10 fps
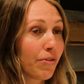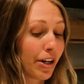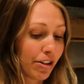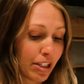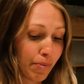
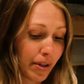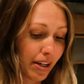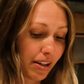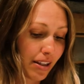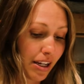there is
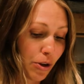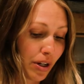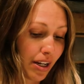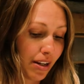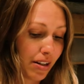something that you
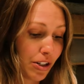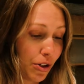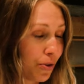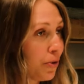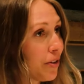can
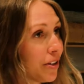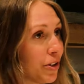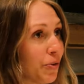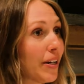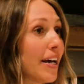do,
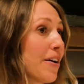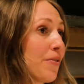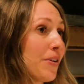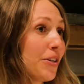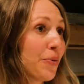do it
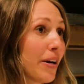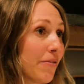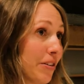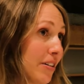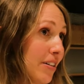now is what
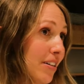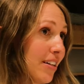I've learned.